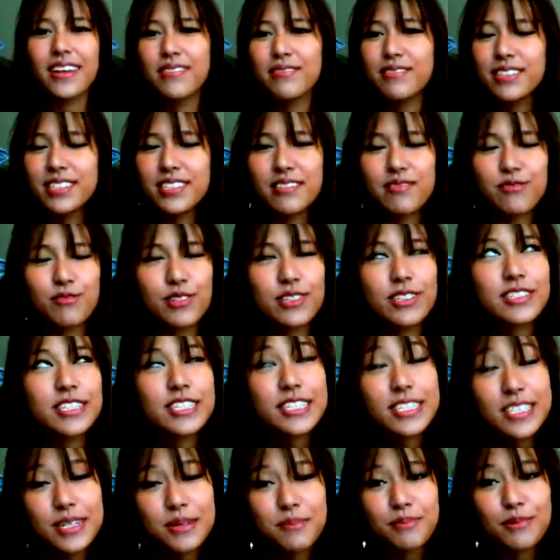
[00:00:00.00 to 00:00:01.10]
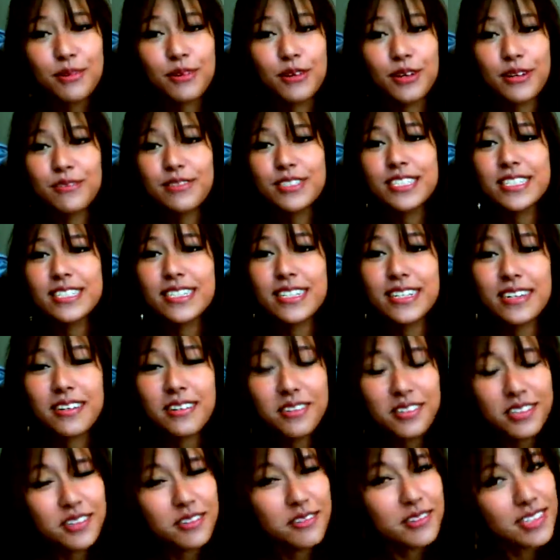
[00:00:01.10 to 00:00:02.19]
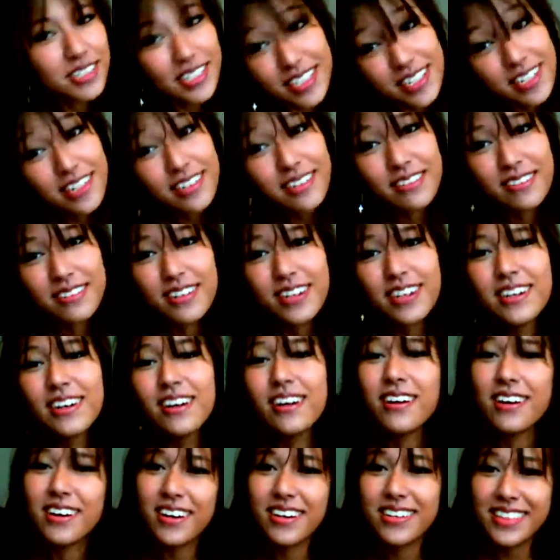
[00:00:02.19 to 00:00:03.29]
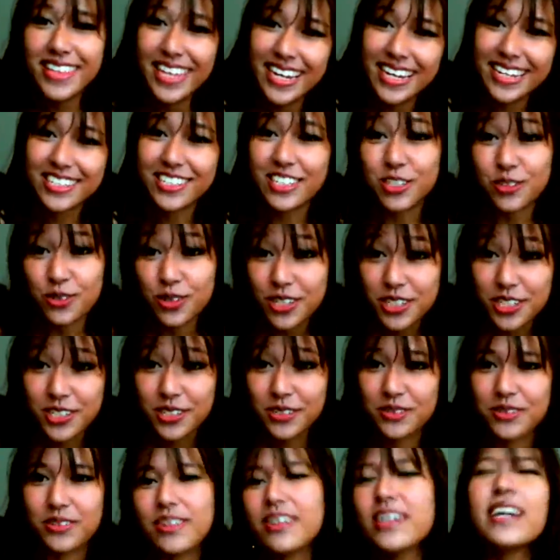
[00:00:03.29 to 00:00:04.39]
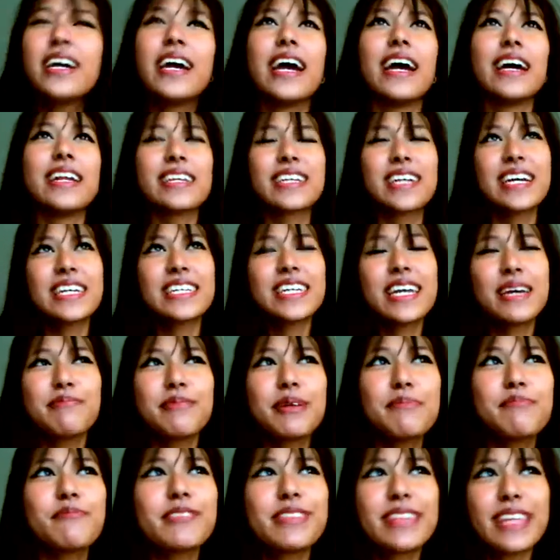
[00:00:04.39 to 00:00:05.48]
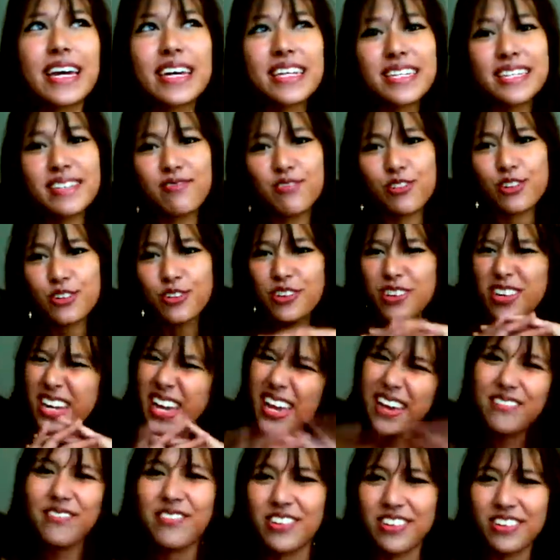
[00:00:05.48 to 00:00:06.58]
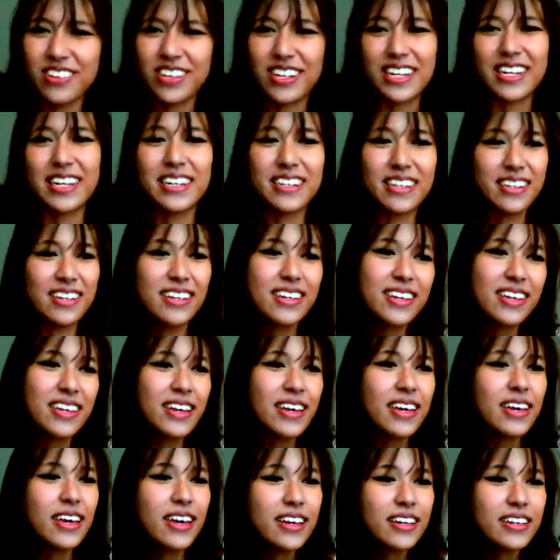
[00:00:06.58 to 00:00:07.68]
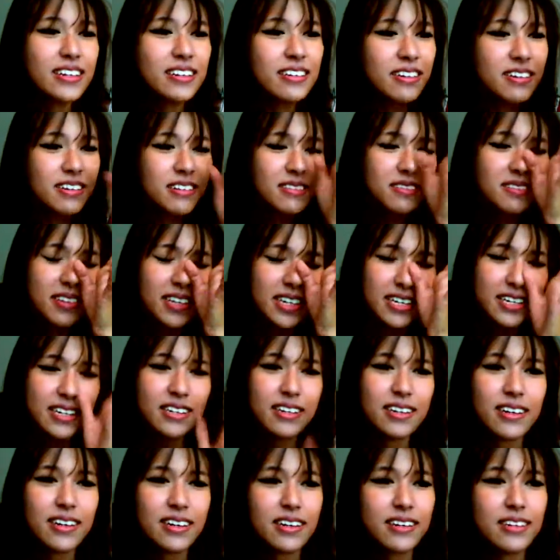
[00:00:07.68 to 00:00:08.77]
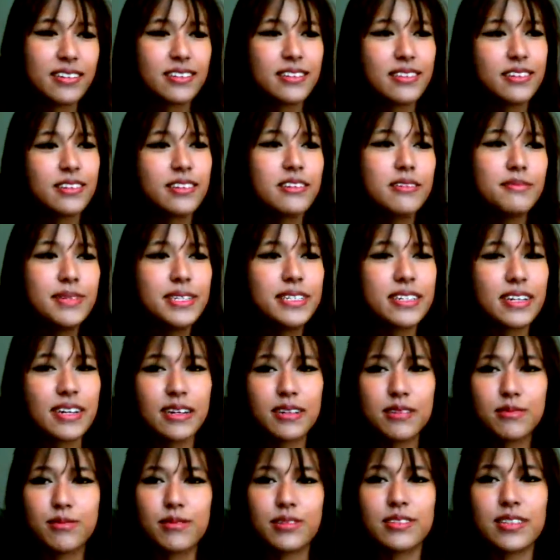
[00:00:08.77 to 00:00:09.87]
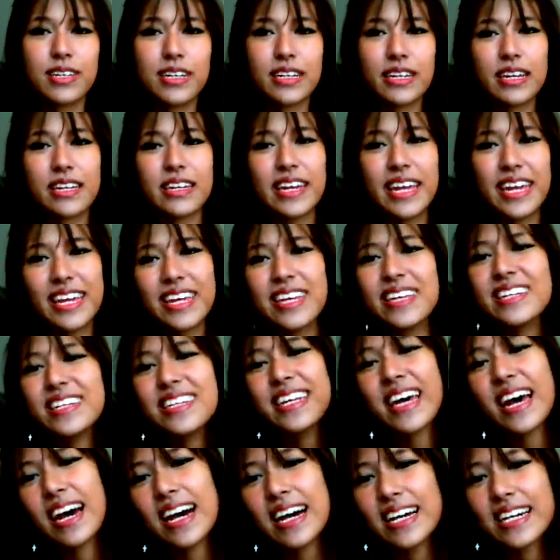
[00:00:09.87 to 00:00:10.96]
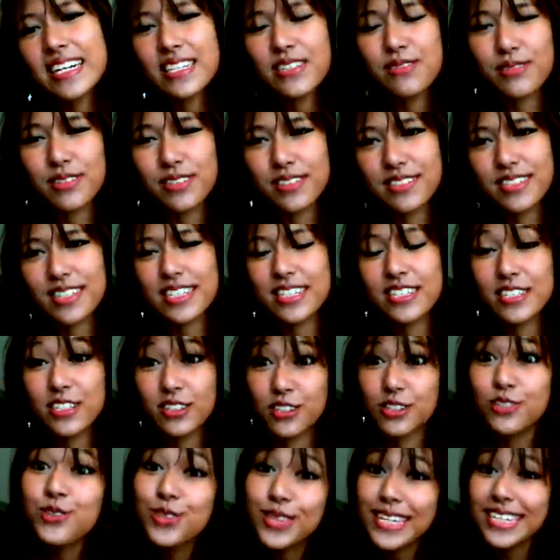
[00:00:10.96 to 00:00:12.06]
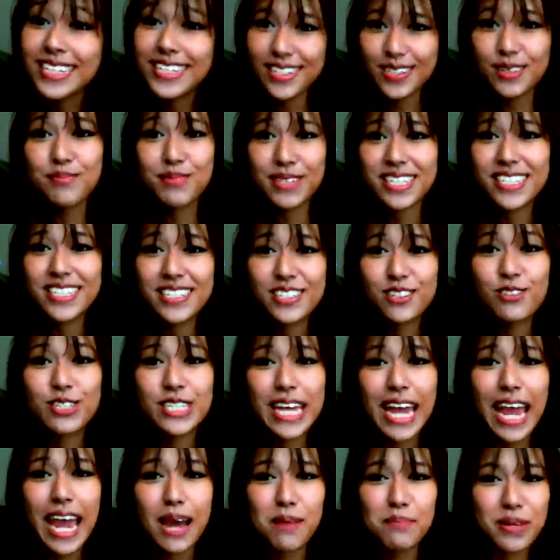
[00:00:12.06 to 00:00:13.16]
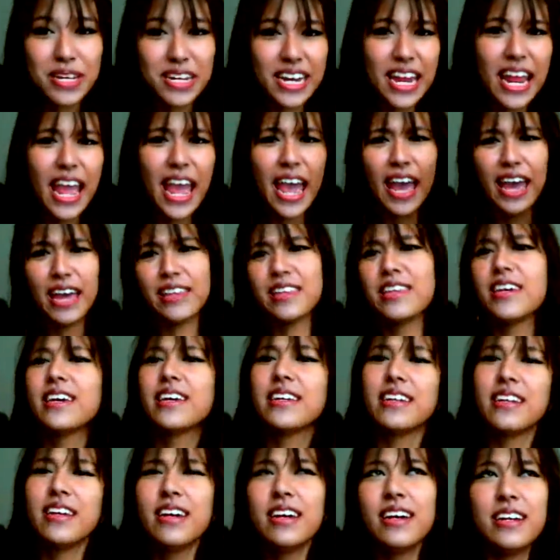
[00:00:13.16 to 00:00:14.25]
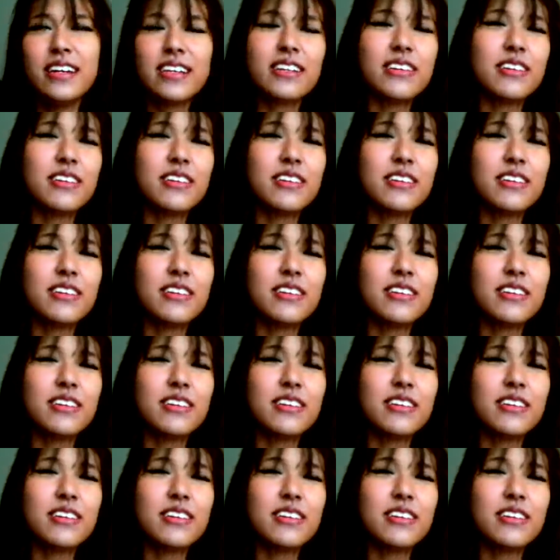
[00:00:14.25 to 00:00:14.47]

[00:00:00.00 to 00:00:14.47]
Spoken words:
it was really simple. It was just like, oh, you're really cute. Oh, thanks, you are too. And I kind of kept up with that forever. And, like, there have been times where, like, it hit its highs where, like, you think something is going to happen. And then,